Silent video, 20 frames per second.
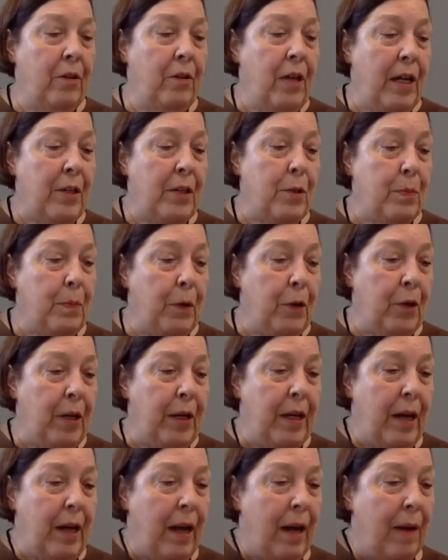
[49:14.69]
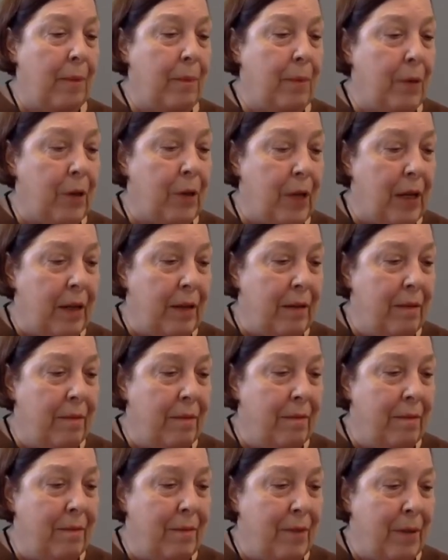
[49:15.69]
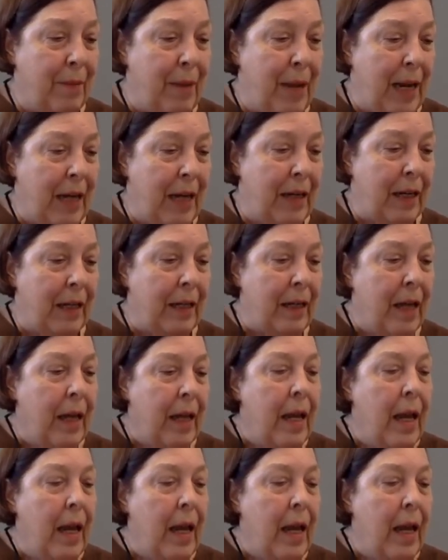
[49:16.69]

That's pretty, uh, pretty demanding.